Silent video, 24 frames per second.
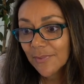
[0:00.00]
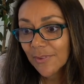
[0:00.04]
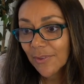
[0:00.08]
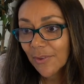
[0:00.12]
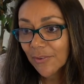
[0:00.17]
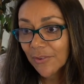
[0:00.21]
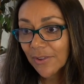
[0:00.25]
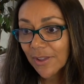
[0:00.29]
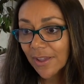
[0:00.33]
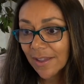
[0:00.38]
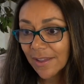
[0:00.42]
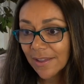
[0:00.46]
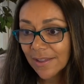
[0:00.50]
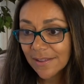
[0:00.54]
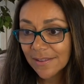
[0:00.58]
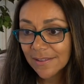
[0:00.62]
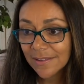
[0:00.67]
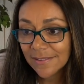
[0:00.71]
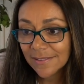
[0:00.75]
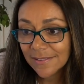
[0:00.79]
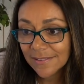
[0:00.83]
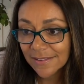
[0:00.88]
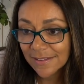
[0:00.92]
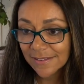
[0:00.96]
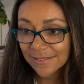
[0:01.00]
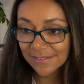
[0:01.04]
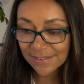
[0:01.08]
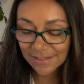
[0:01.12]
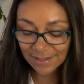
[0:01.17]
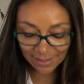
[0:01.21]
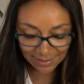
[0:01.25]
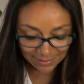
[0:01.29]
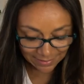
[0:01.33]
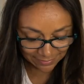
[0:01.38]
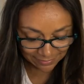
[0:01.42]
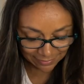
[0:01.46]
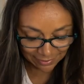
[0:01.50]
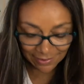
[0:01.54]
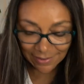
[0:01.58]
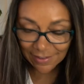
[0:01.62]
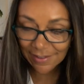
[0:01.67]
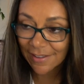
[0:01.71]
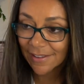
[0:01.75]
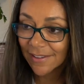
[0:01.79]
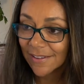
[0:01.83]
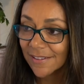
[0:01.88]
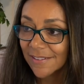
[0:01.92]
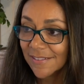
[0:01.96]
Okay. Let's see how that
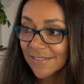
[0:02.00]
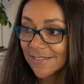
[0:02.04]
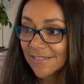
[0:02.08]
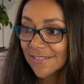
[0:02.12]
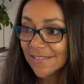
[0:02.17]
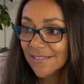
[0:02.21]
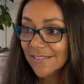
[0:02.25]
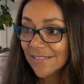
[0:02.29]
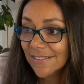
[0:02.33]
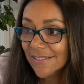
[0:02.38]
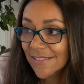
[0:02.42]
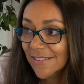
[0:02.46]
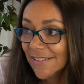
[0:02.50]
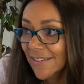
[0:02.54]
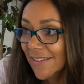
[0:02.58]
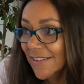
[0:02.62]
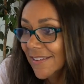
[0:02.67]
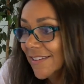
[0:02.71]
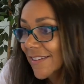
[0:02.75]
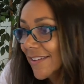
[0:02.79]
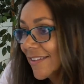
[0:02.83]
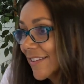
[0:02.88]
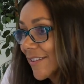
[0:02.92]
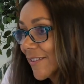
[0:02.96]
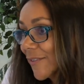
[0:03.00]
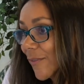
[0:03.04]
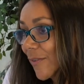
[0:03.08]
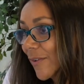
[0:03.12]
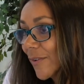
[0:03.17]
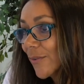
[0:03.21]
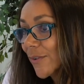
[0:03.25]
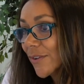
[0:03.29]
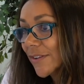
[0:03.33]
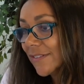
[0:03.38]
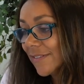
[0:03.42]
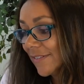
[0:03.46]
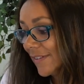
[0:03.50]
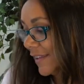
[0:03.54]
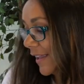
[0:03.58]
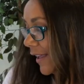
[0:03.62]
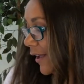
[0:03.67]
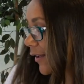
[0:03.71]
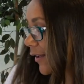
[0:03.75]
tuck is. We want to see